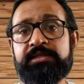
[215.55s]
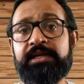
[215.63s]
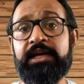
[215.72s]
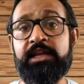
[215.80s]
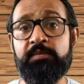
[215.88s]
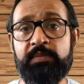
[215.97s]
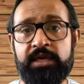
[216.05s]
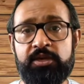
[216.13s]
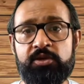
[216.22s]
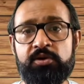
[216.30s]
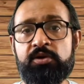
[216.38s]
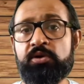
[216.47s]
and make
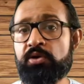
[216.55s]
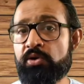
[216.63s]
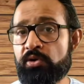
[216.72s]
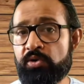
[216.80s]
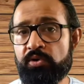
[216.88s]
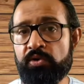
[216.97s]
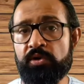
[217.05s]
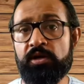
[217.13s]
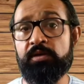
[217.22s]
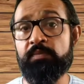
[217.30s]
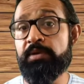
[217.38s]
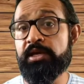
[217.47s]
your code,
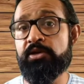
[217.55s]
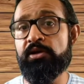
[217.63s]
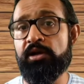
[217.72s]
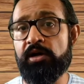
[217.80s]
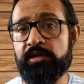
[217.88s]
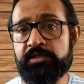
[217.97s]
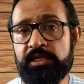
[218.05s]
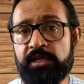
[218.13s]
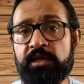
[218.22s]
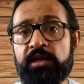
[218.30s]
make your logic